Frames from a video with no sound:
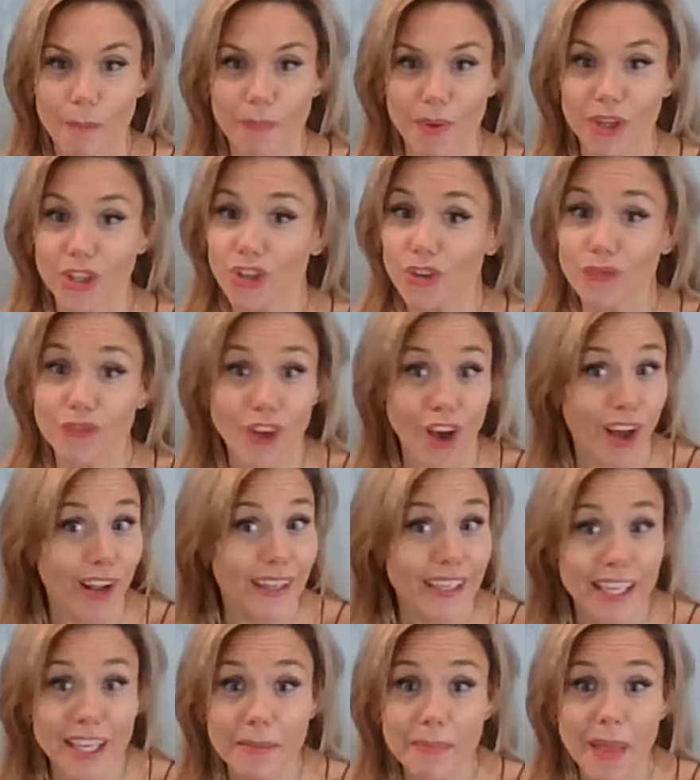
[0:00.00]
But you've got to
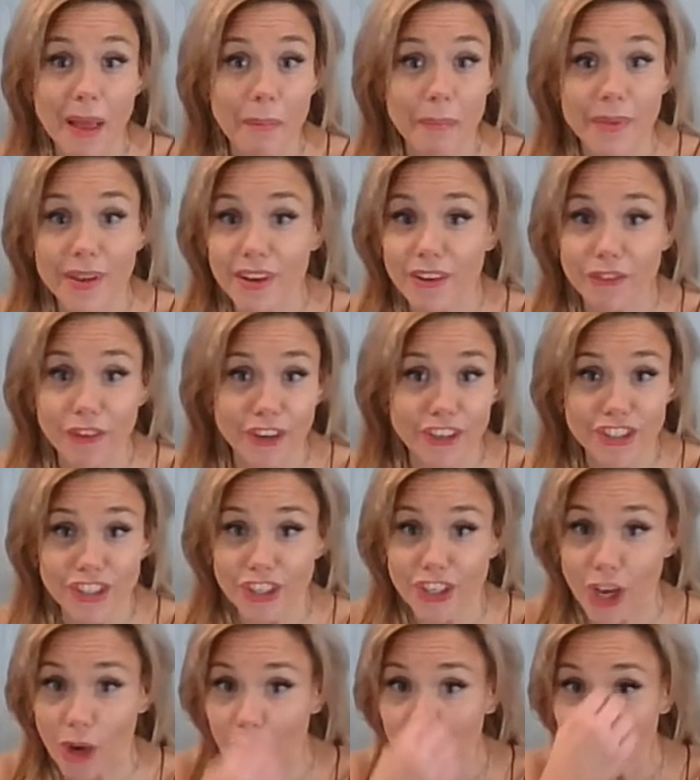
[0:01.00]
keep that motivation
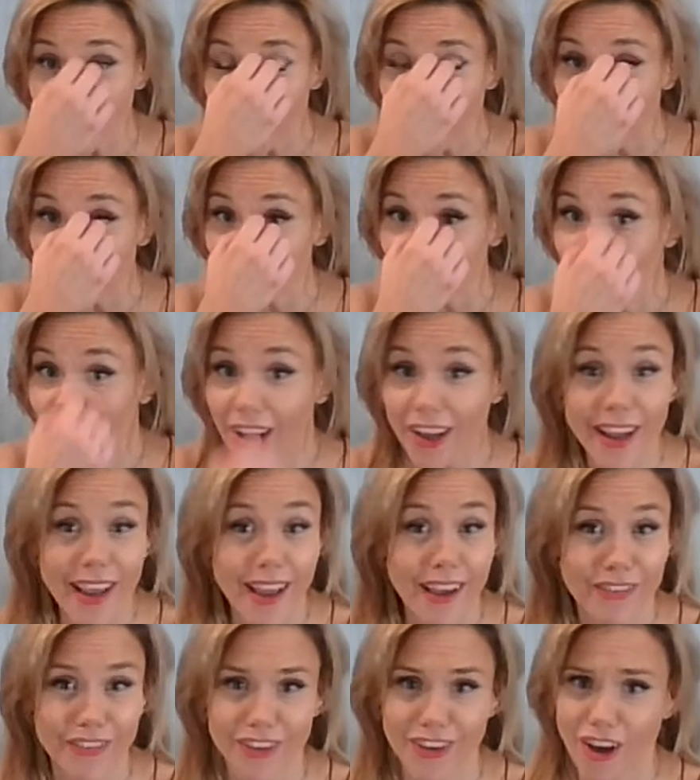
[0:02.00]
going, and you've got to
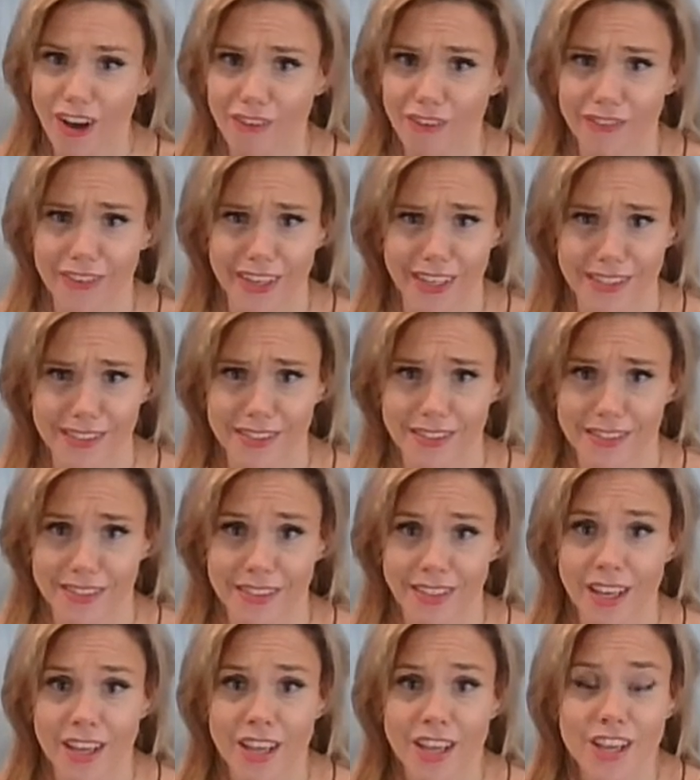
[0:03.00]
have the confidence.
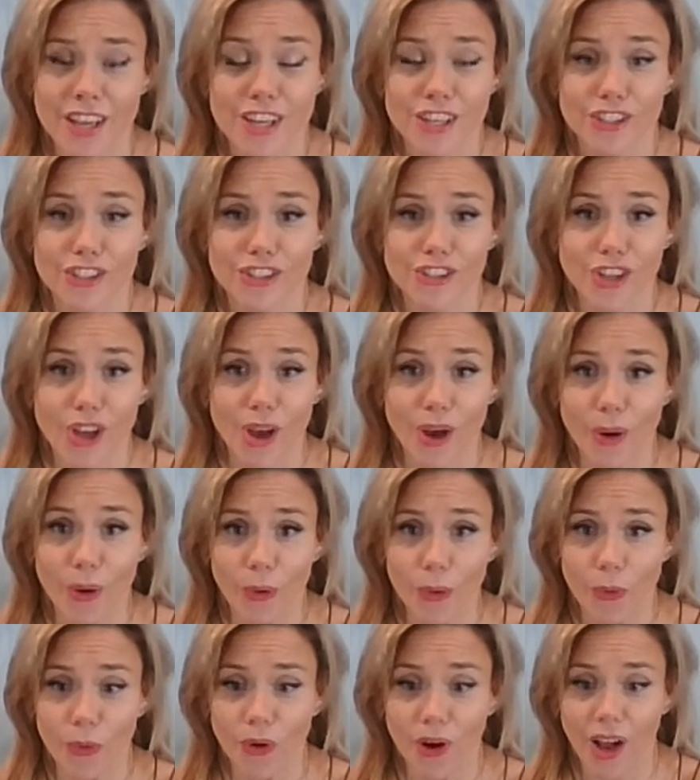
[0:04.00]

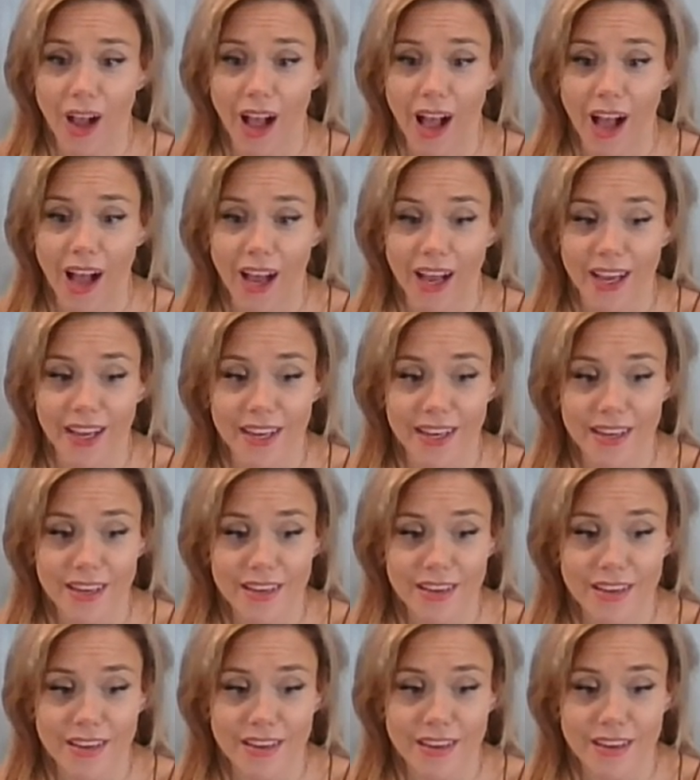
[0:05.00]
So
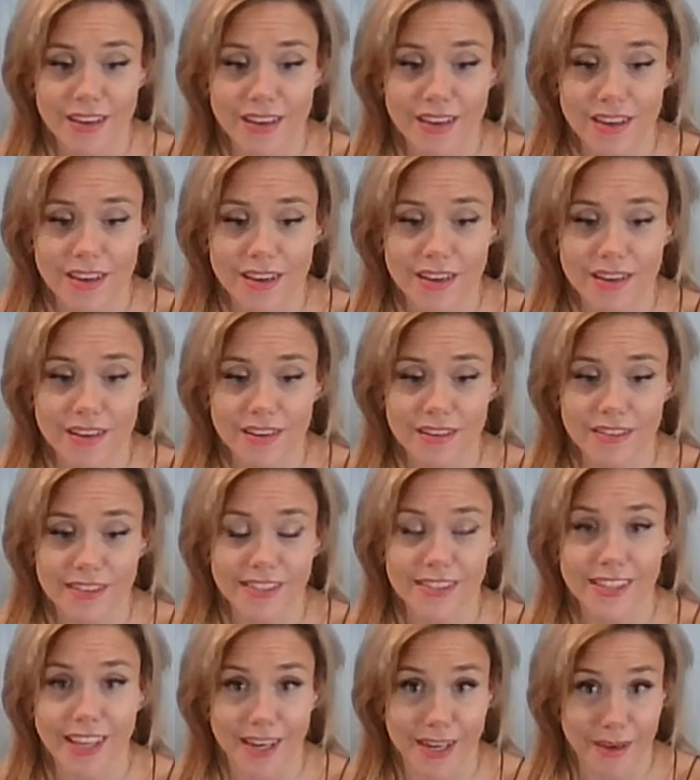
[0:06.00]
I
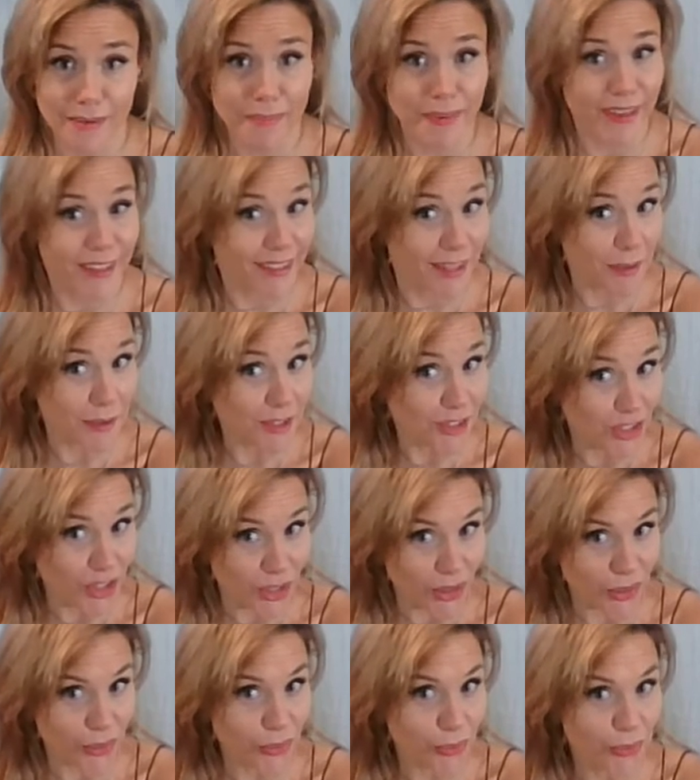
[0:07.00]
decided, because I was
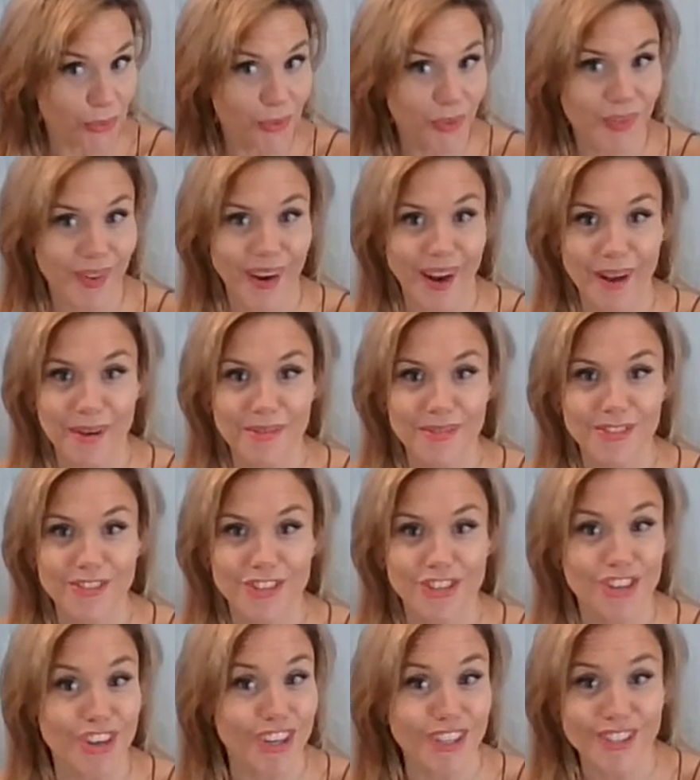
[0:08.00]
new, that I was
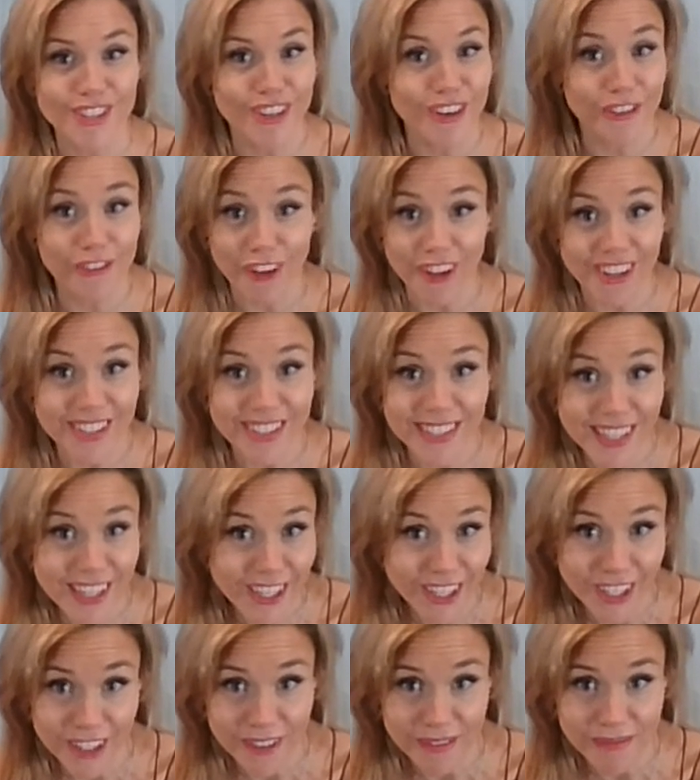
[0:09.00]
just going to
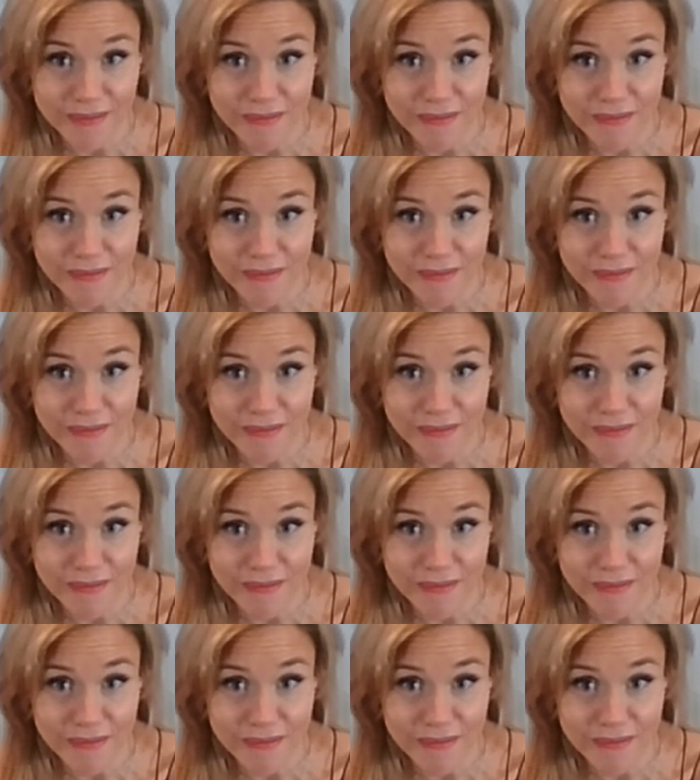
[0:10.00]
volunteer.